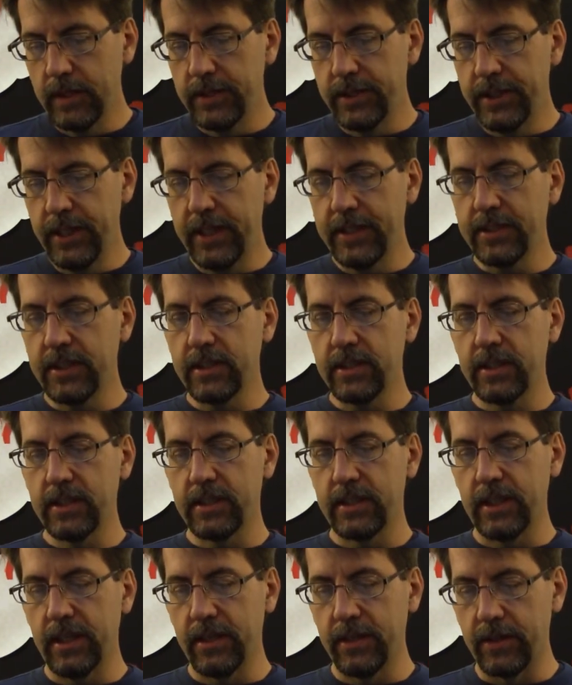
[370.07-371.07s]
Jesus
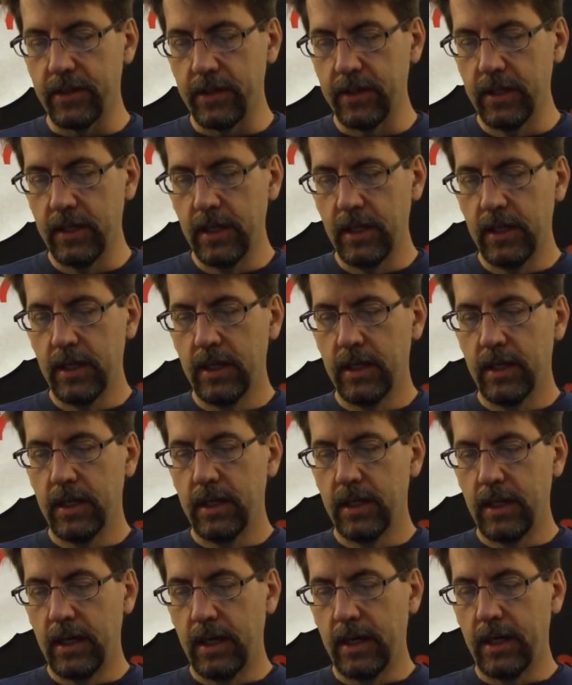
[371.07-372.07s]
is either,
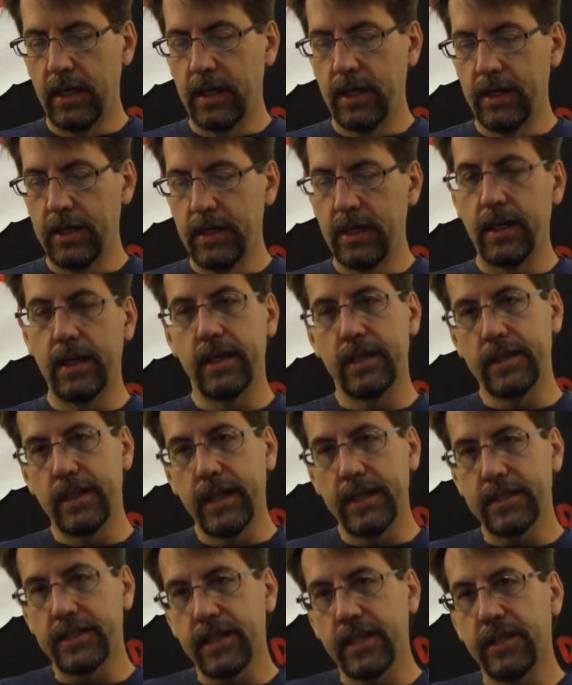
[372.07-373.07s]
it's